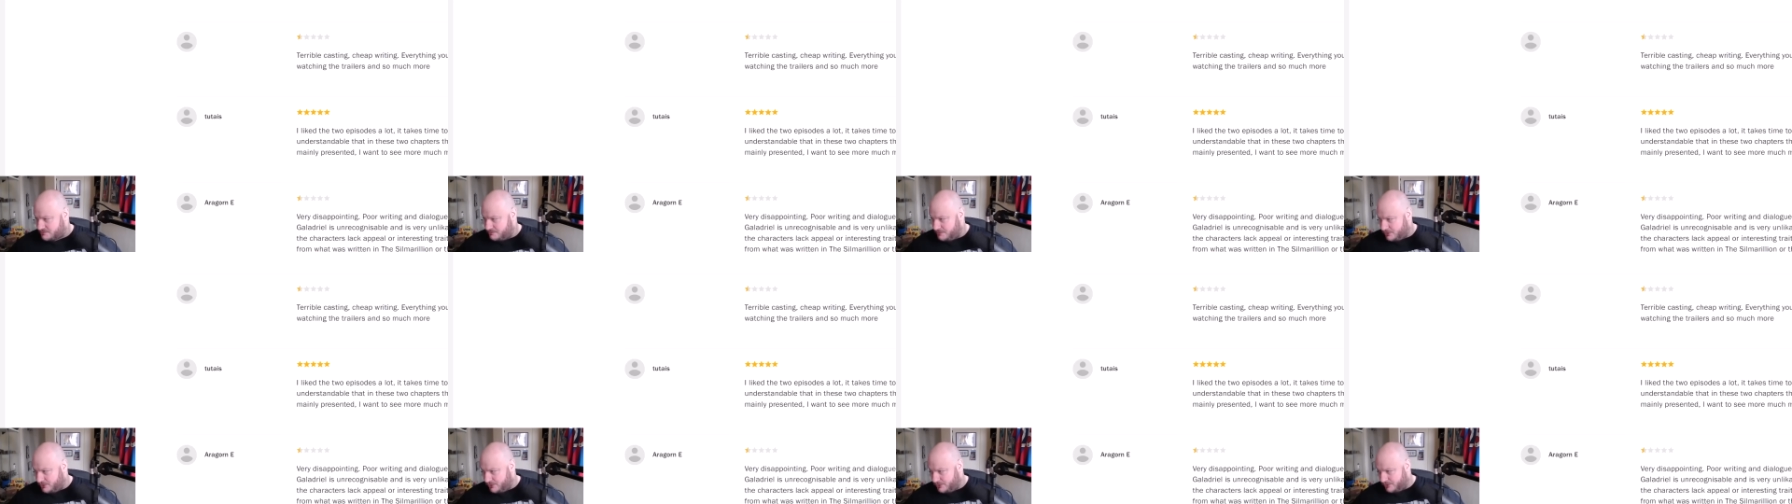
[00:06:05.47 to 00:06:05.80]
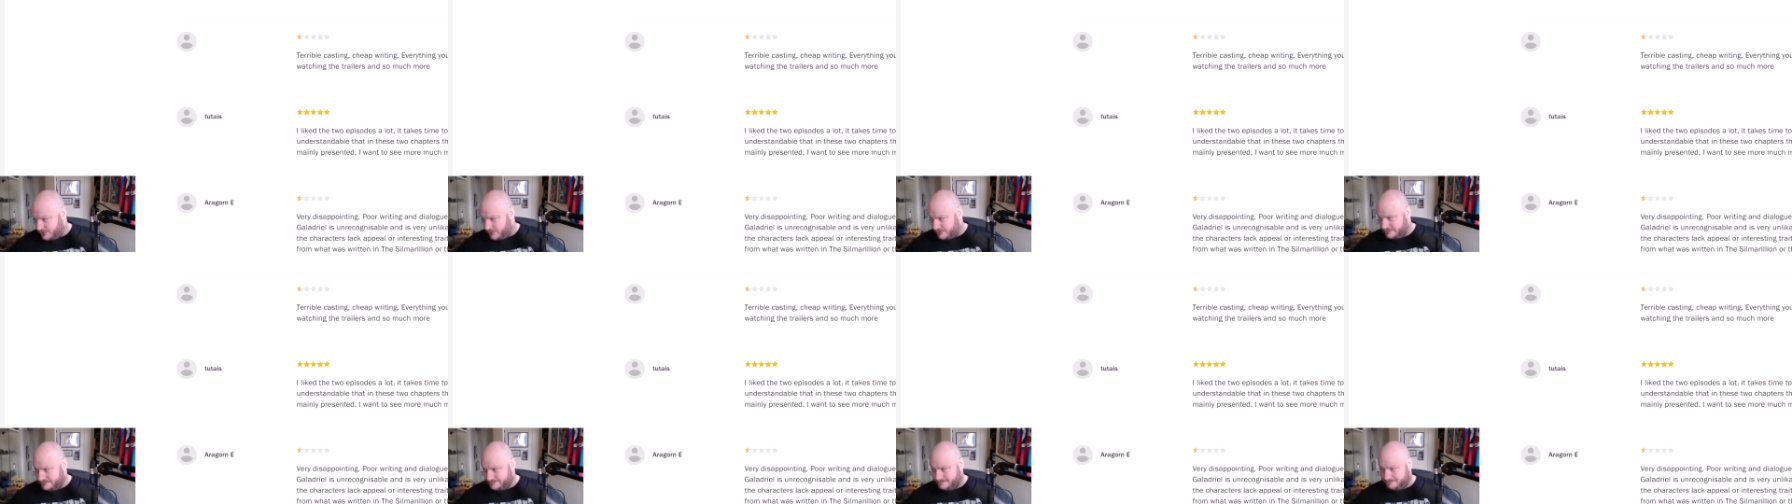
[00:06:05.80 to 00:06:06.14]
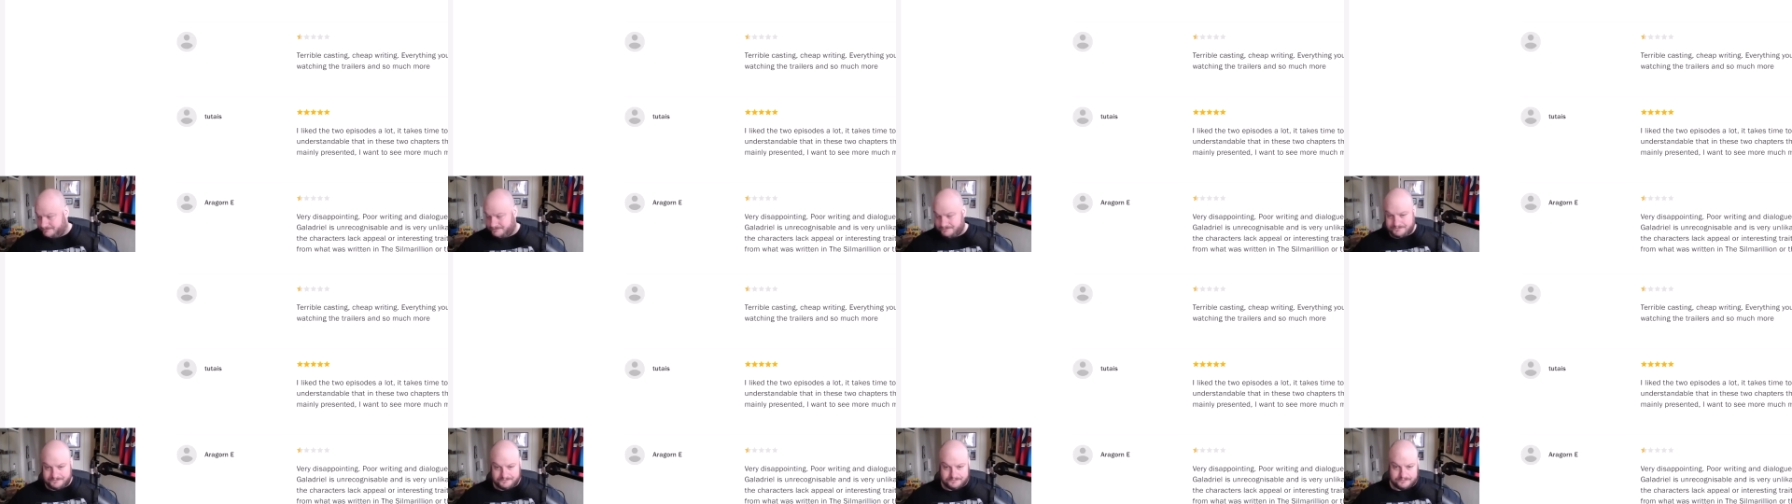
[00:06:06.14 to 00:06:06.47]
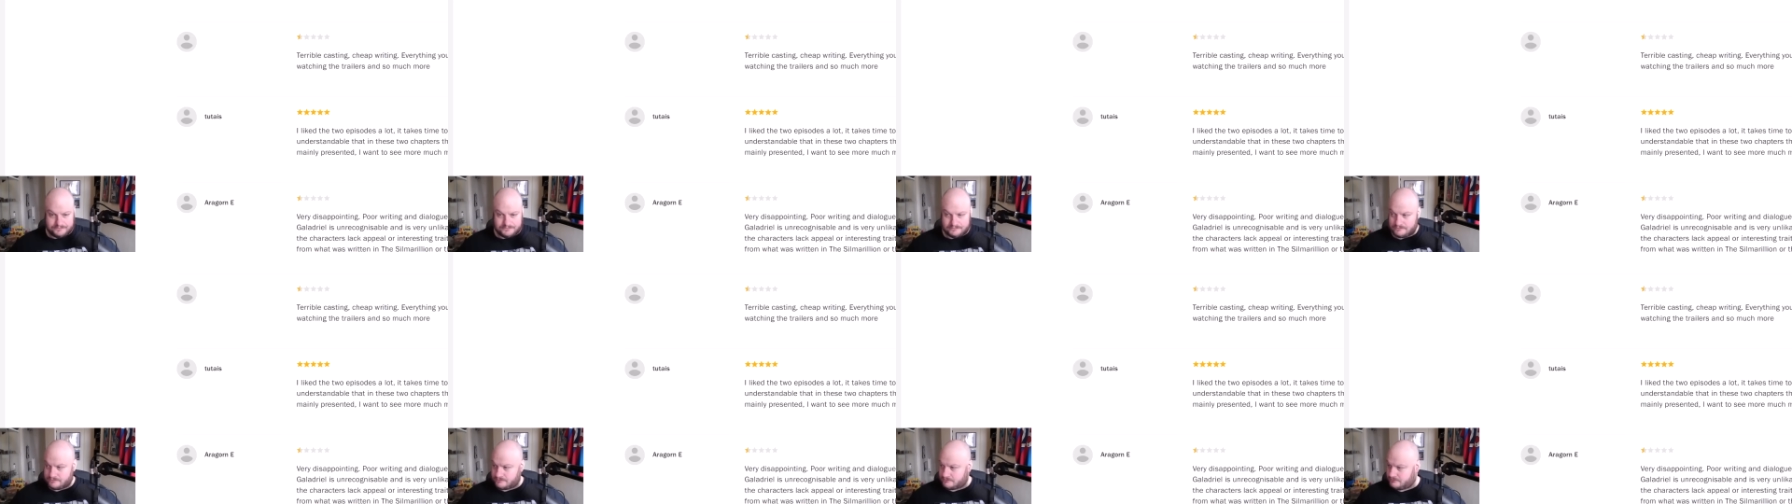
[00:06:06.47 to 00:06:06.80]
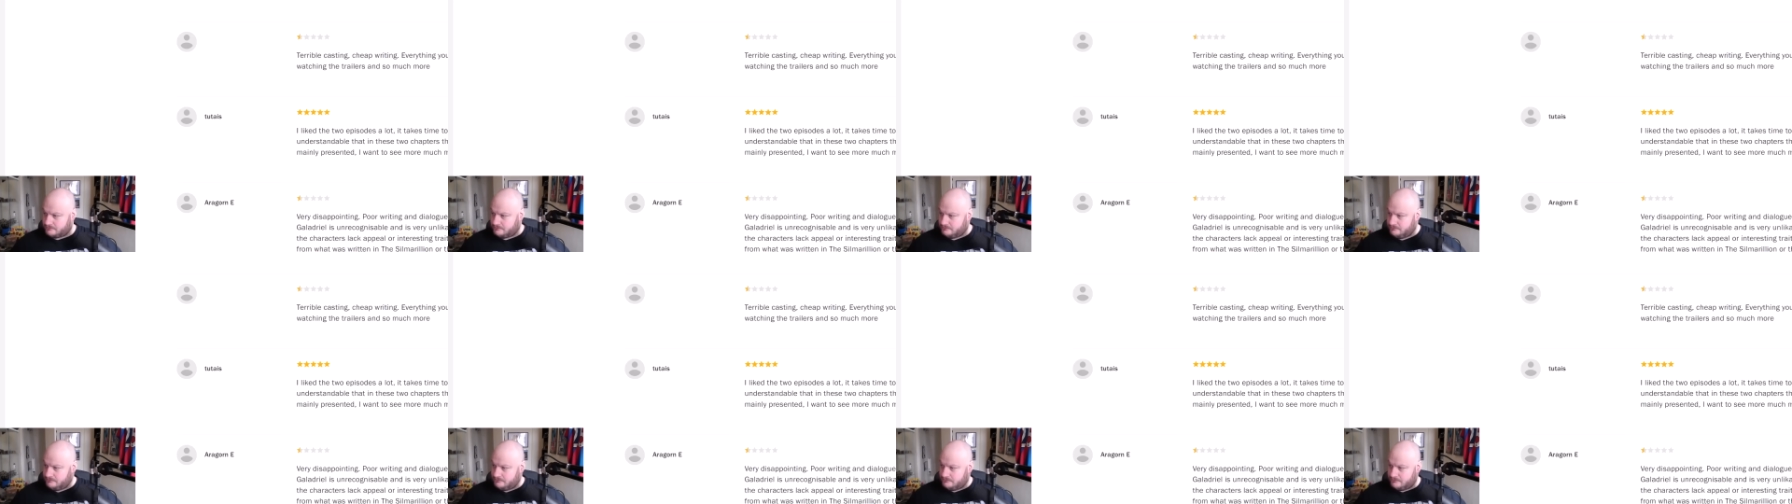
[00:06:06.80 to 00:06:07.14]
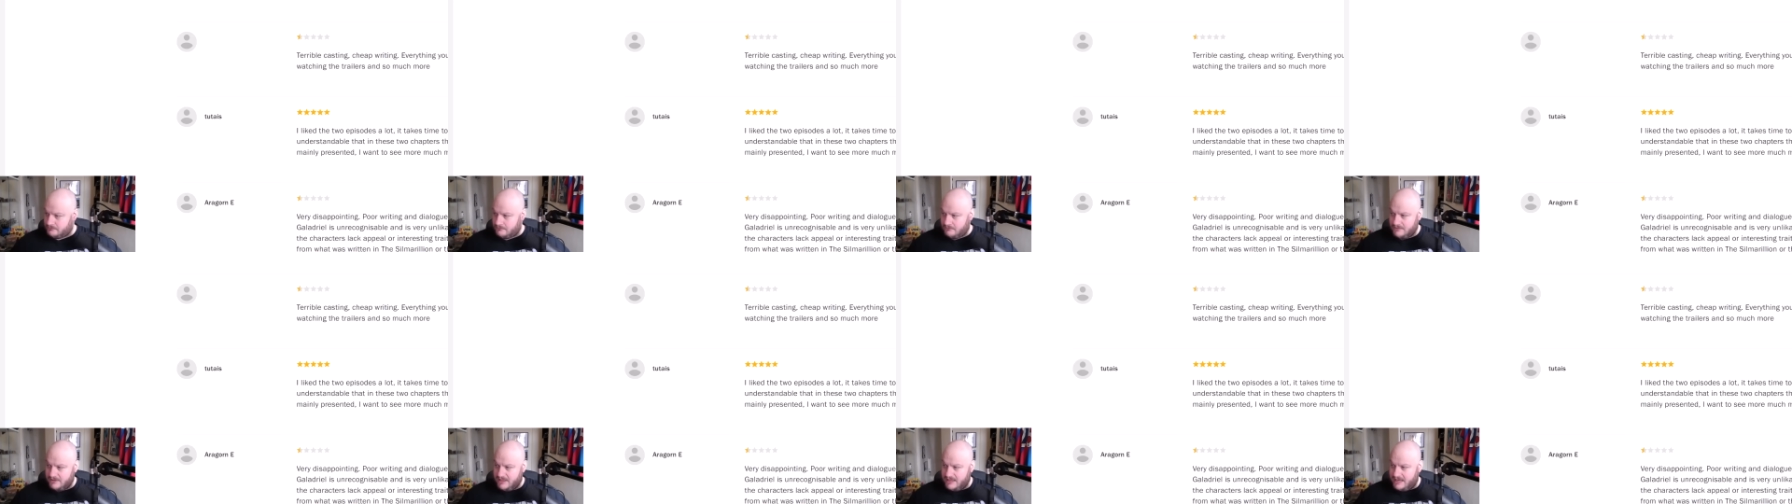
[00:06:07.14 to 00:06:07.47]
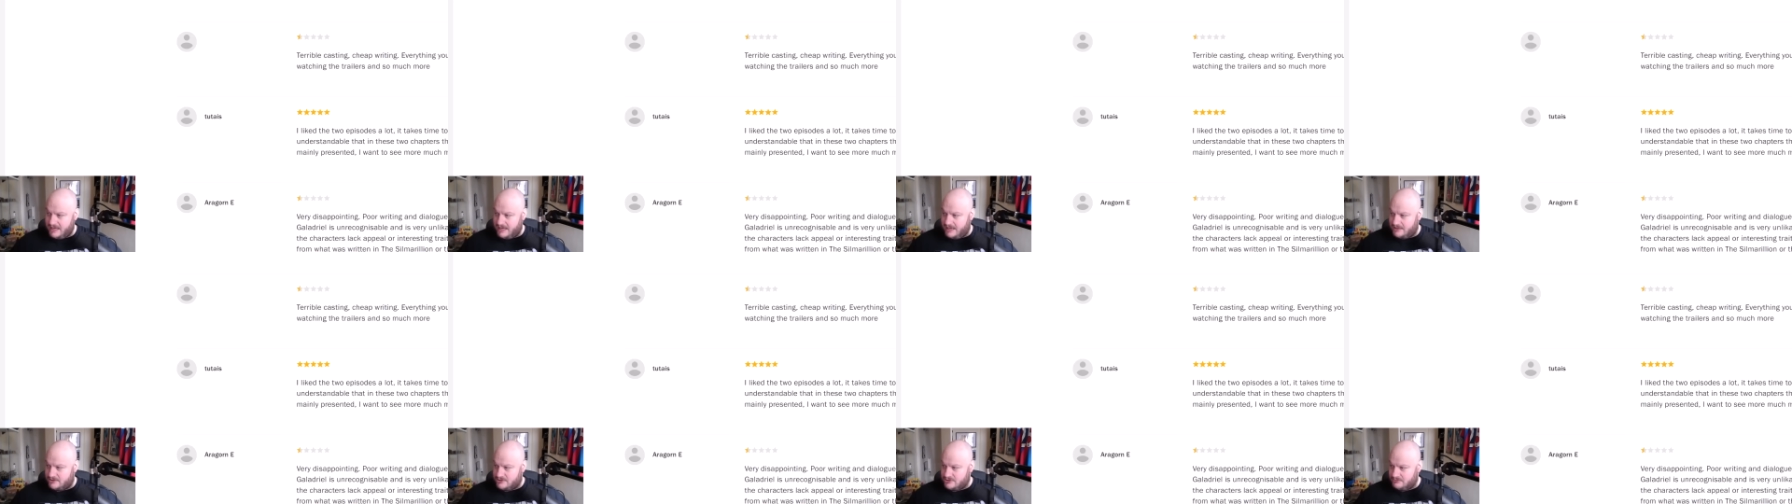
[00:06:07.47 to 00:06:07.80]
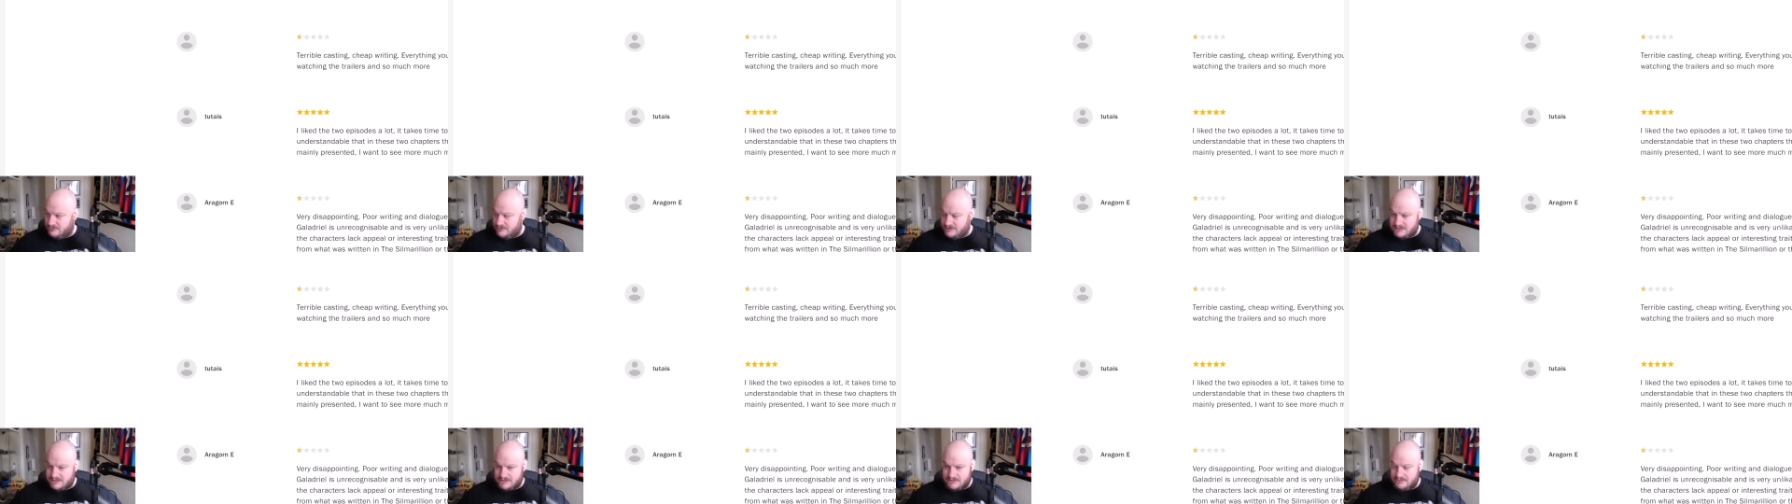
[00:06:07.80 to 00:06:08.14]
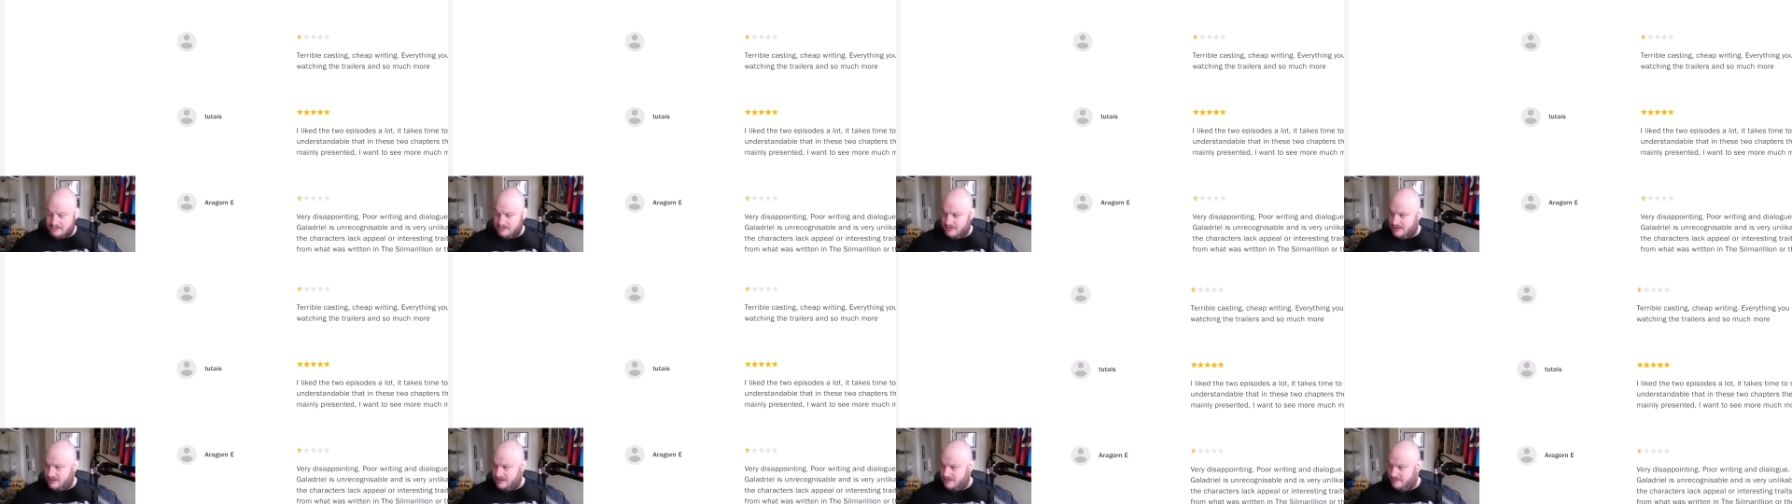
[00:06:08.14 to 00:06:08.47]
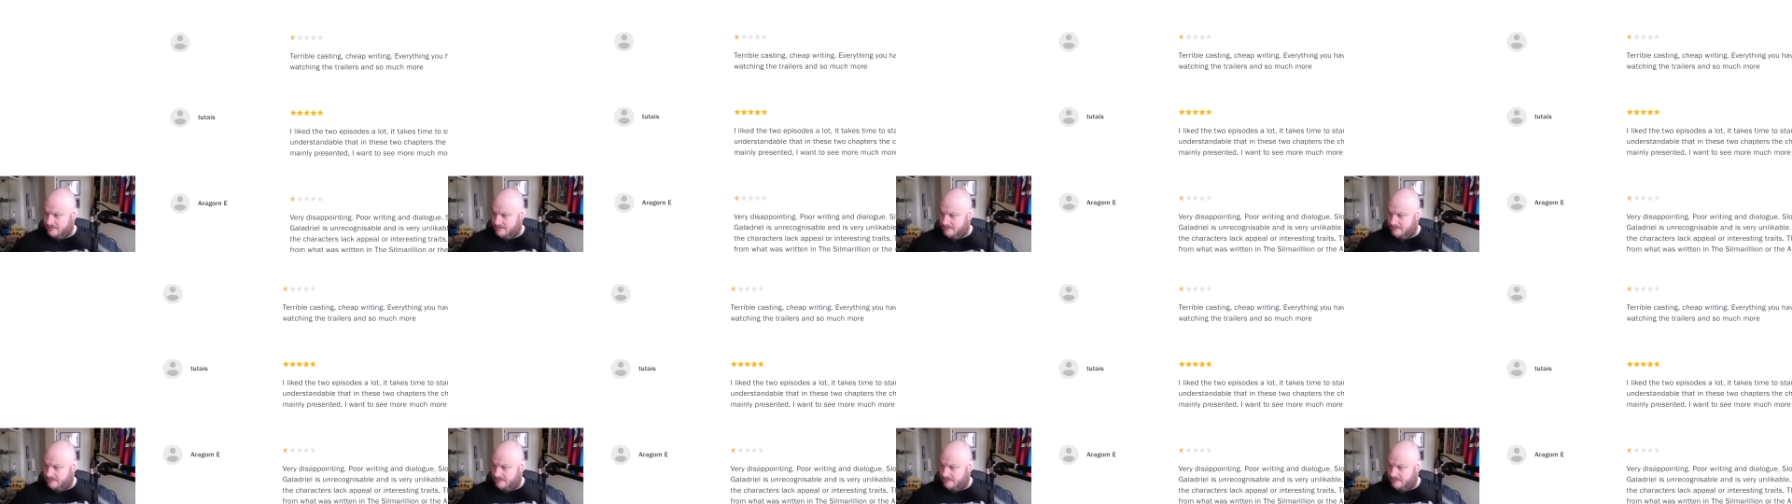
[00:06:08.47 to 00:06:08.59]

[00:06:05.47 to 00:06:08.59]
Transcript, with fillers: more. Yeah, do you want me to